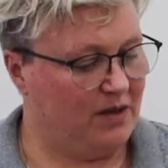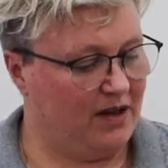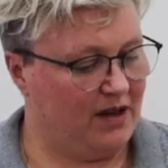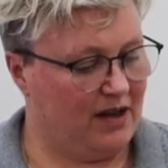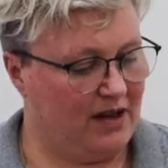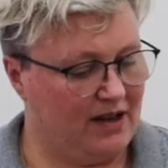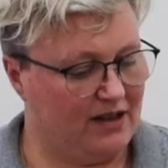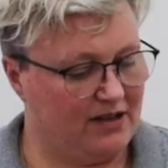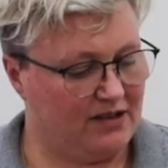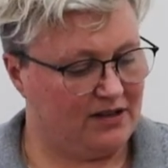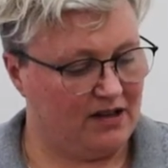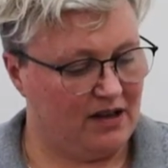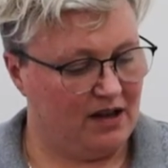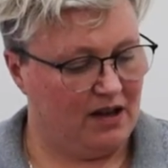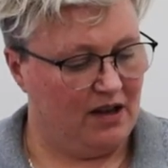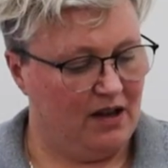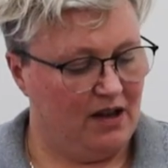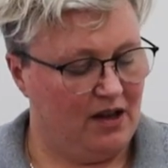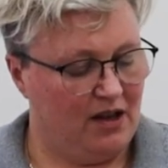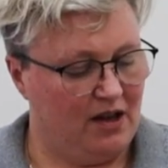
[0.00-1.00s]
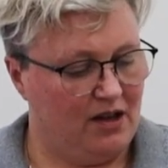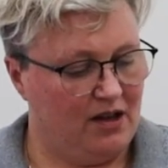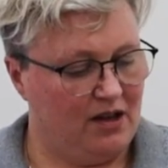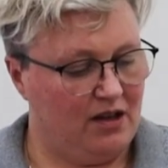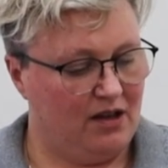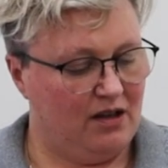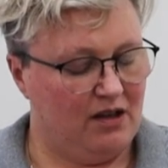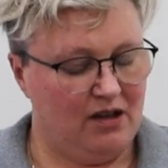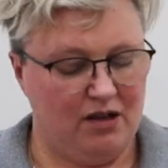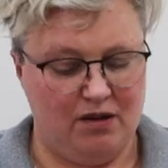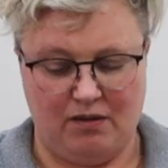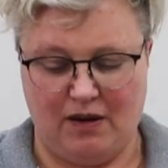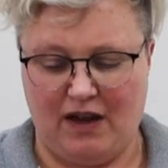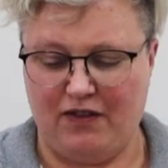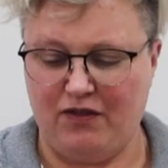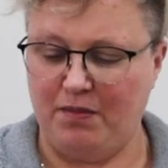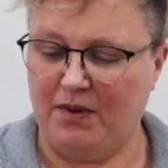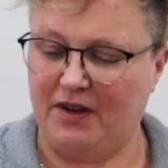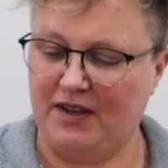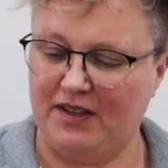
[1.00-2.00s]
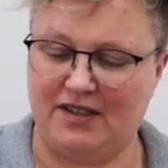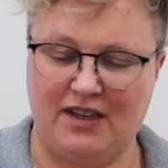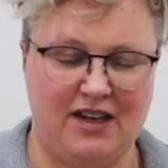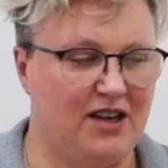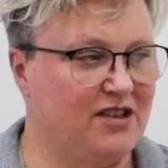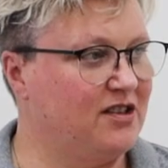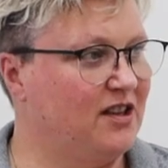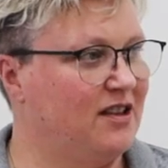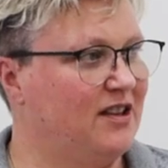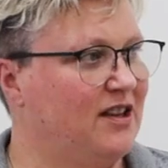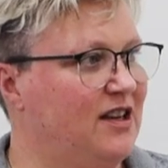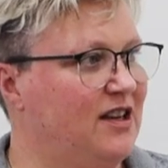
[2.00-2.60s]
me is, you know, everybody says that